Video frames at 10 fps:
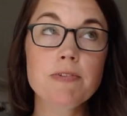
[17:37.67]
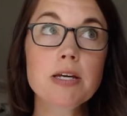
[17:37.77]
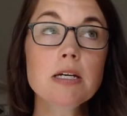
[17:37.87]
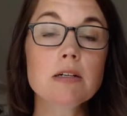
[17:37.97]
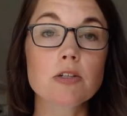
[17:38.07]

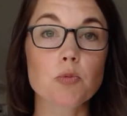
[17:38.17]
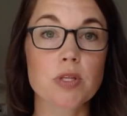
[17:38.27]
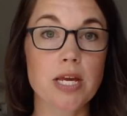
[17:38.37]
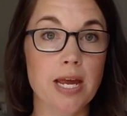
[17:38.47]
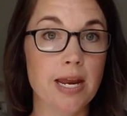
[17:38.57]
filled
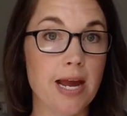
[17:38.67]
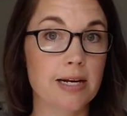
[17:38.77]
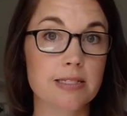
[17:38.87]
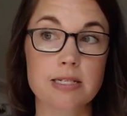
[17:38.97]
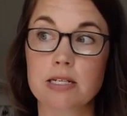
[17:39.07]
with
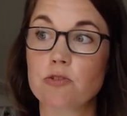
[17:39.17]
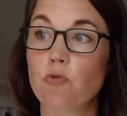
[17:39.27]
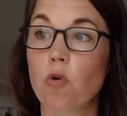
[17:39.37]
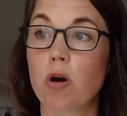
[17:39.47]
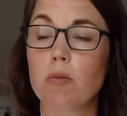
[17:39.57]
antioxidants
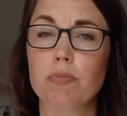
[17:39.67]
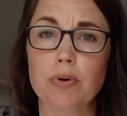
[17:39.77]
for